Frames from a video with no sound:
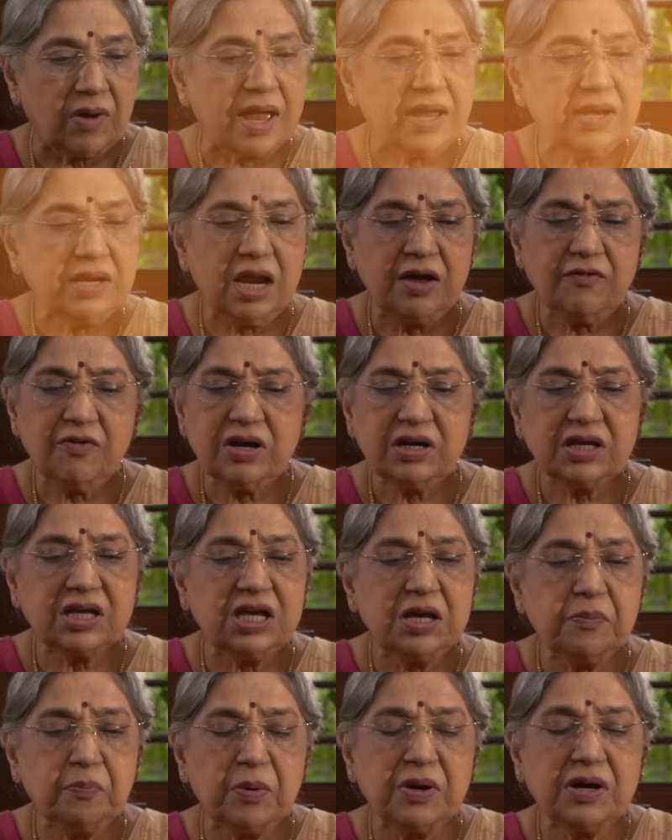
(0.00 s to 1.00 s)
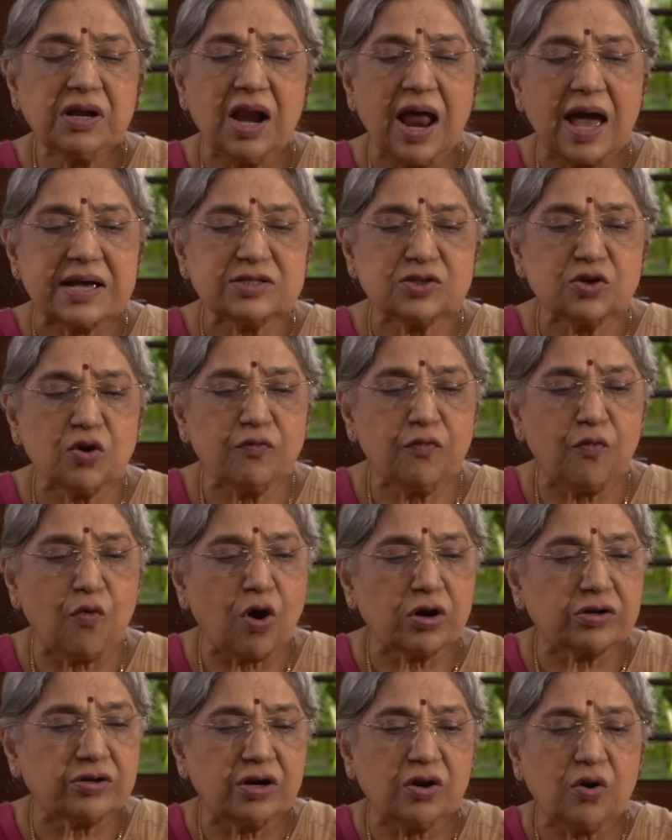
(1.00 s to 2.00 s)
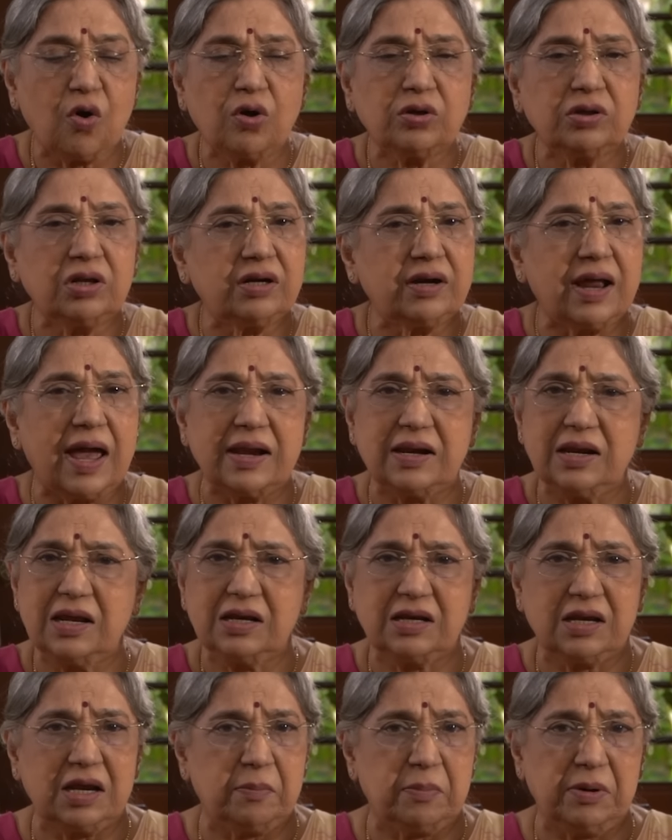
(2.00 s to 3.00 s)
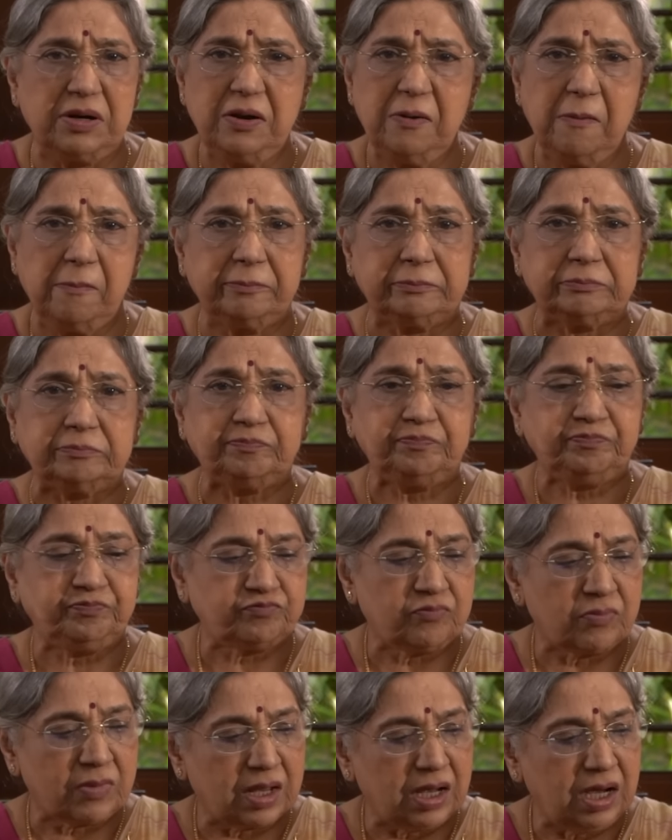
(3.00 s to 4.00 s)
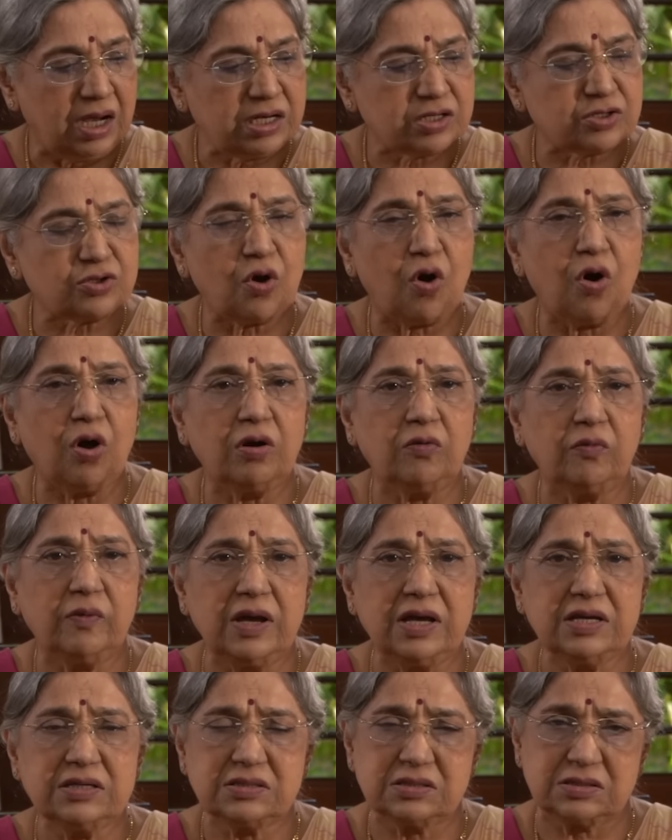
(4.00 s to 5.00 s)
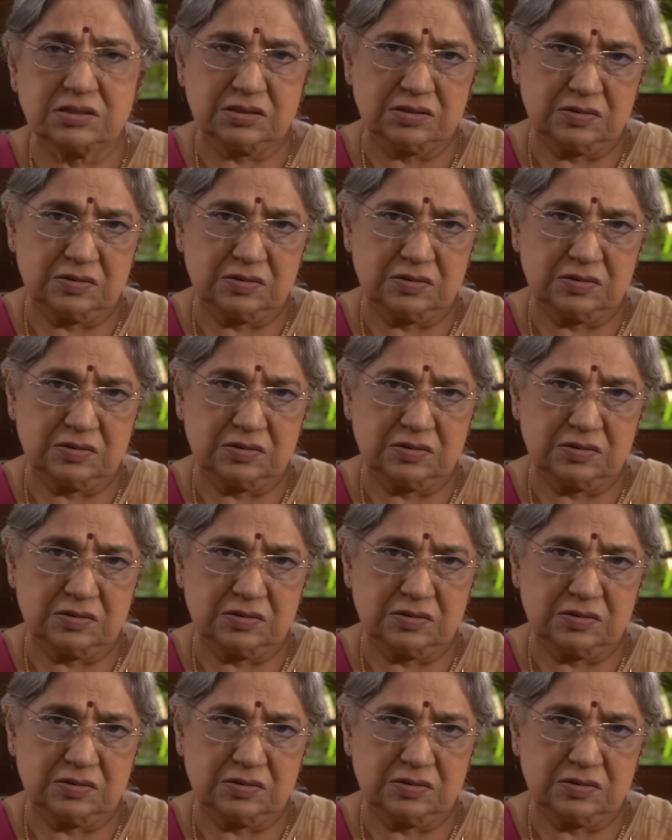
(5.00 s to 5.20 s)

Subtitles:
I never keep a glass of water on the dining table. It's always